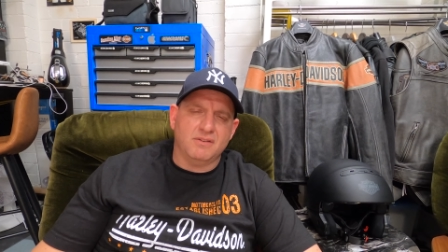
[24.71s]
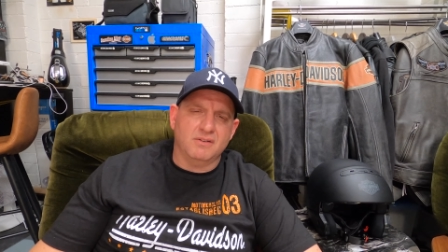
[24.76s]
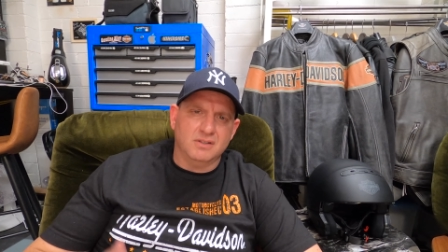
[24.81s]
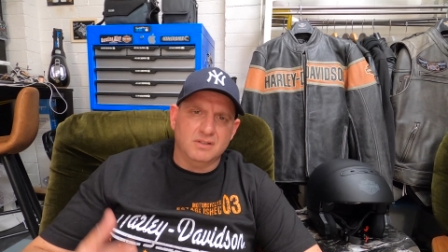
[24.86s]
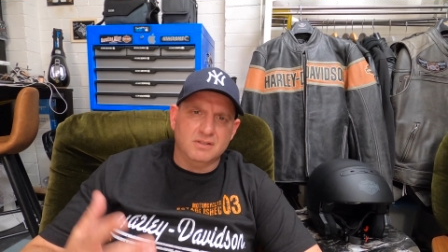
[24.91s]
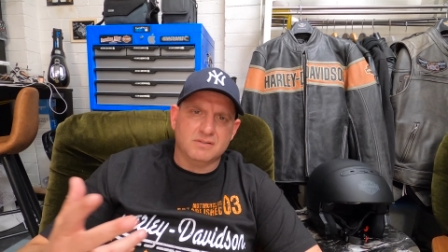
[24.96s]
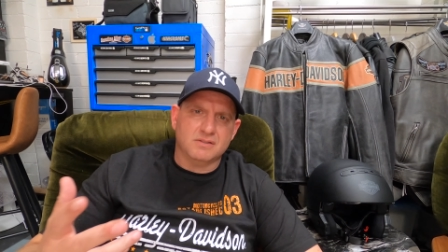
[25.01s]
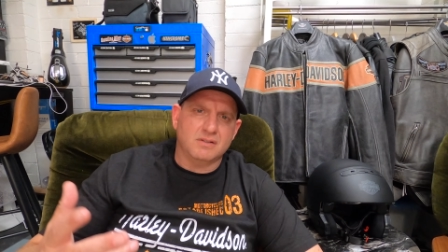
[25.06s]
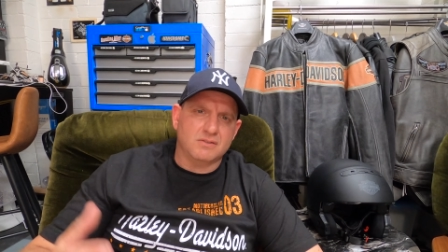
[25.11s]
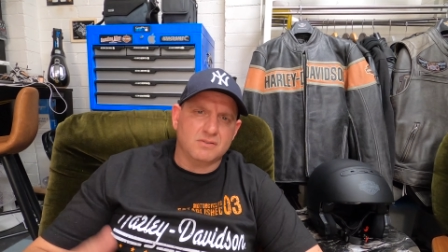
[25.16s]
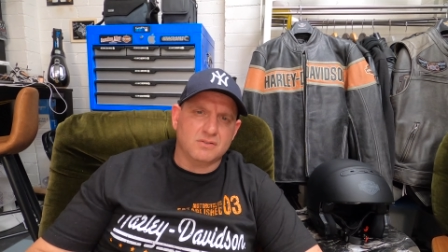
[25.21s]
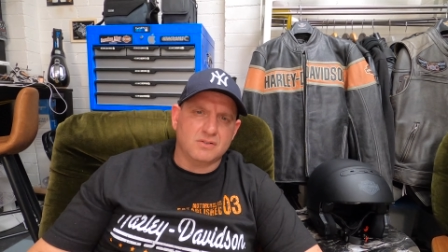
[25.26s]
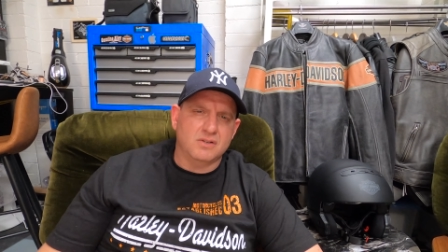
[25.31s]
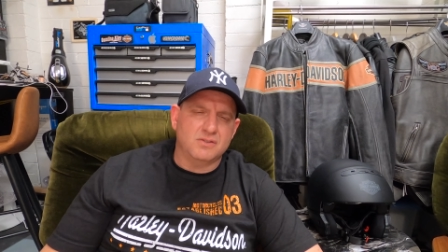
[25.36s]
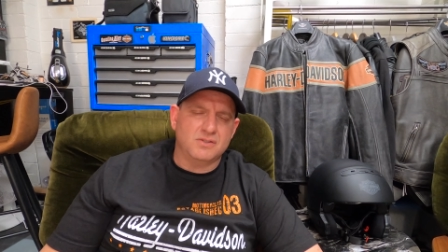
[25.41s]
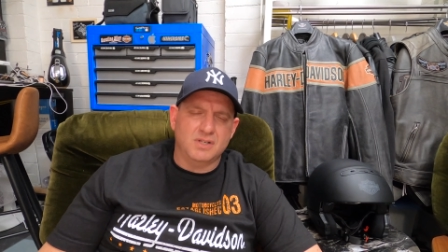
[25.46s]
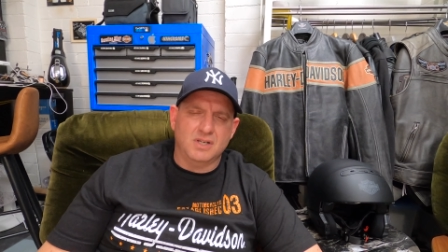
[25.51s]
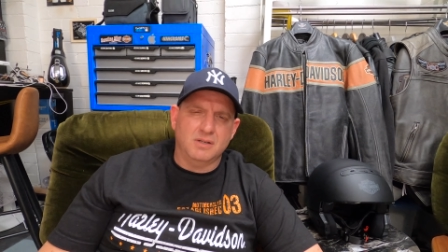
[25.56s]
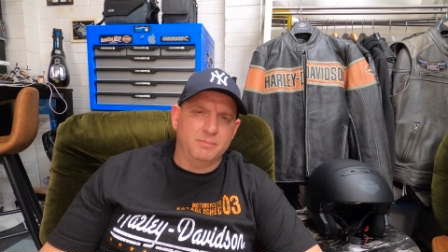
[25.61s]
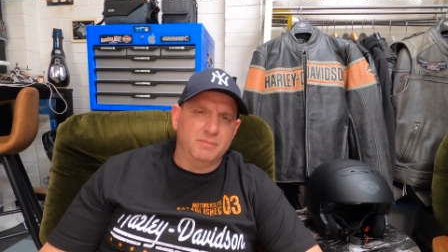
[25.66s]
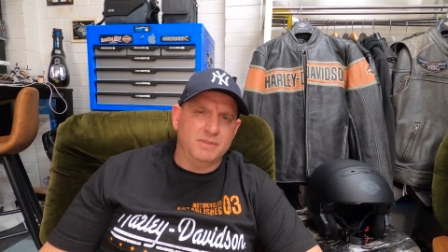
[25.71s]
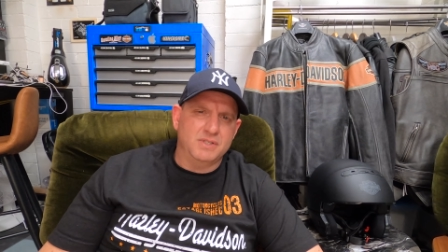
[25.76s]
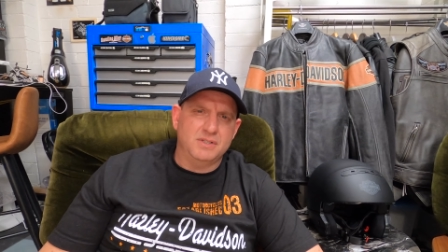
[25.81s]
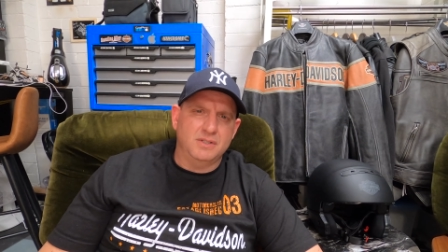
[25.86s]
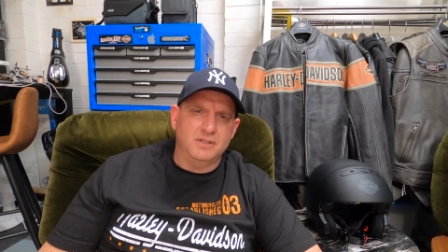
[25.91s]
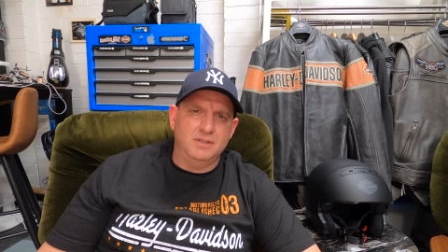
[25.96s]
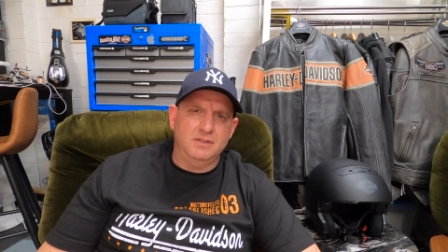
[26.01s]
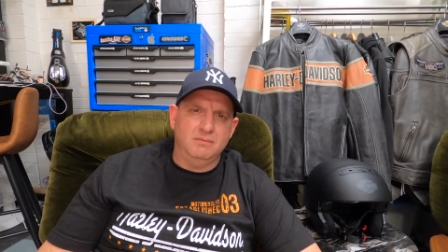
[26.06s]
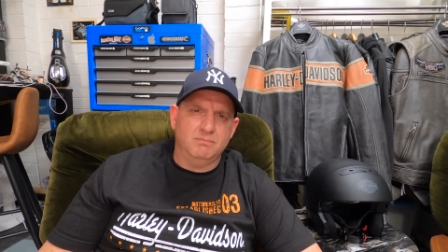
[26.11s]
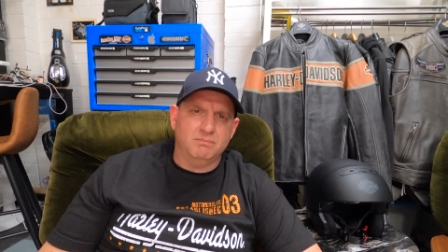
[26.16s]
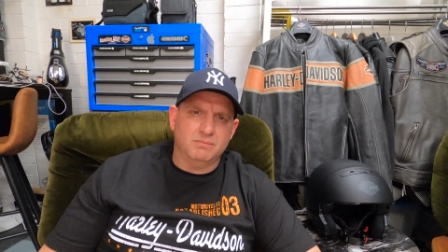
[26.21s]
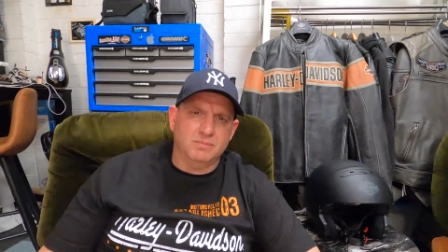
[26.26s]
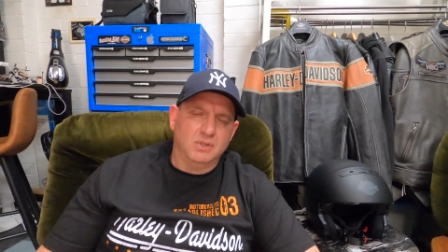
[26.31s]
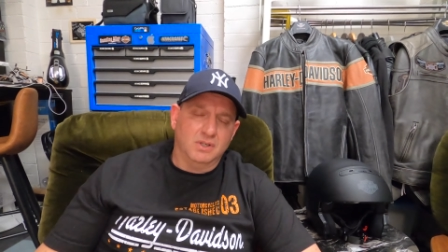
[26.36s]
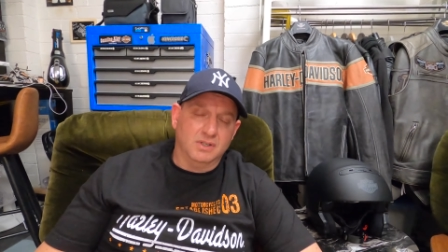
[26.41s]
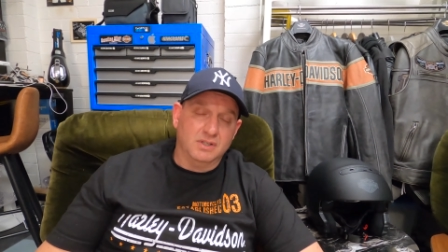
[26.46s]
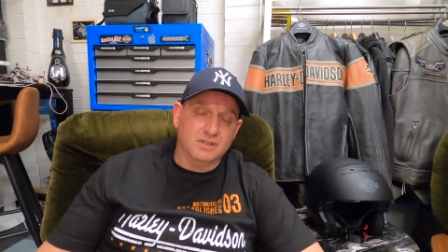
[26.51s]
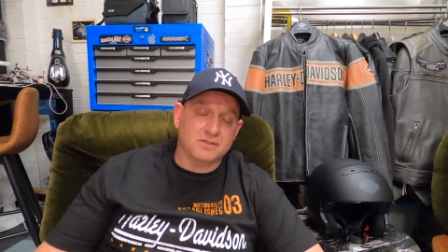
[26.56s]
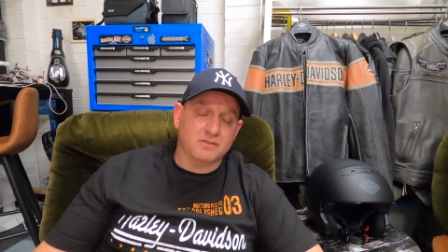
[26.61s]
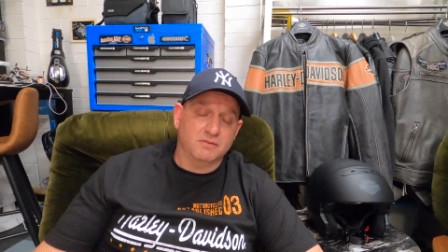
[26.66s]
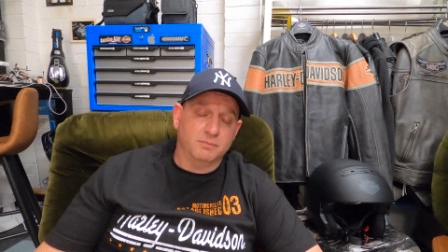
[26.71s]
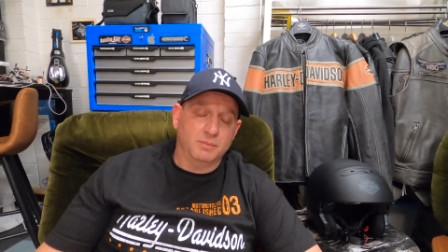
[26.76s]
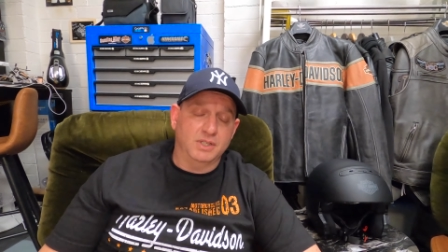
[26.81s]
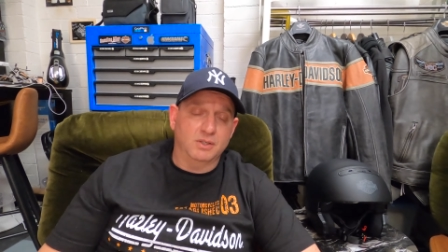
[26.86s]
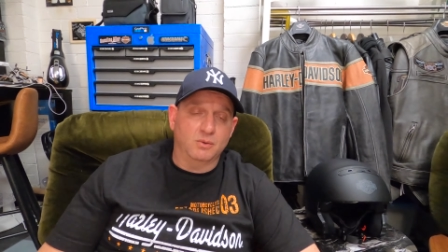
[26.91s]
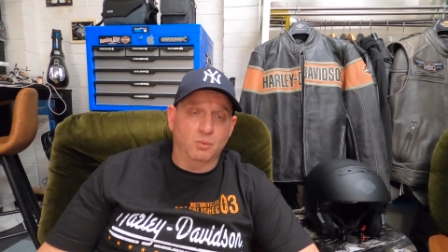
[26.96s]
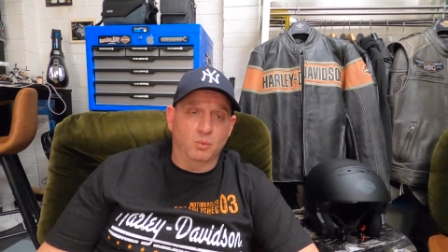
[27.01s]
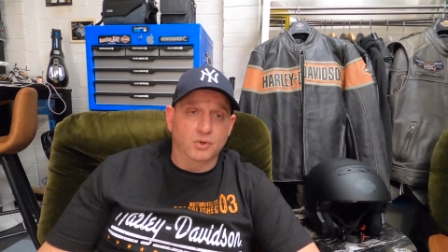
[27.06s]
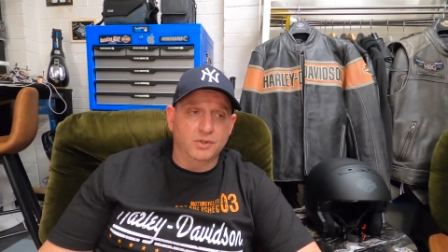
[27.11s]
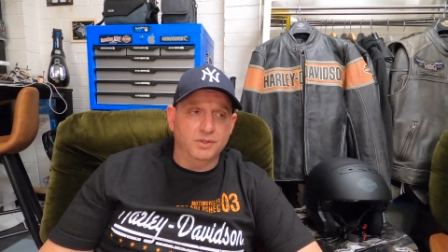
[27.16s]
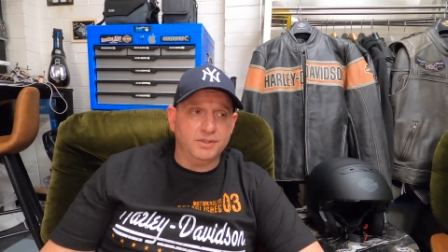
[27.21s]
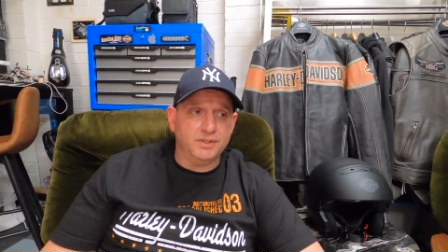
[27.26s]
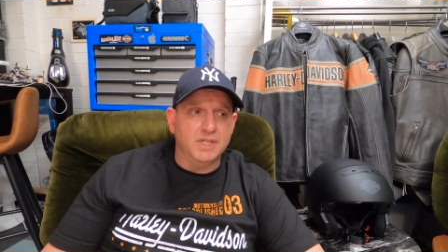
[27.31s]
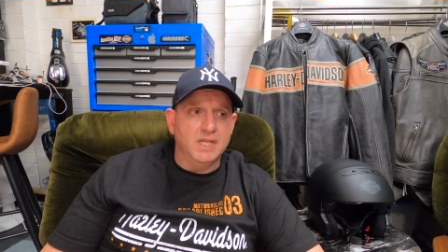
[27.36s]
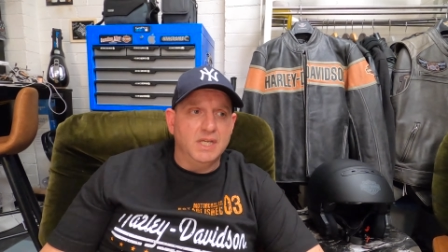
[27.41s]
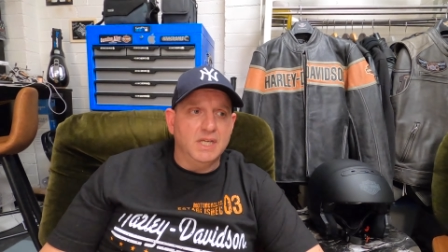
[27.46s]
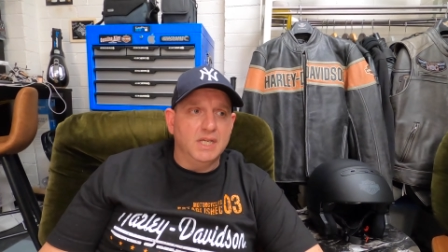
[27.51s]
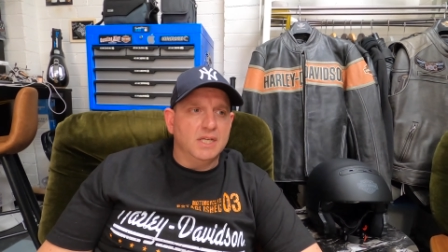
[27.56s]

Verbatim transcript: I guess that shows you how busy I guess I've been at work.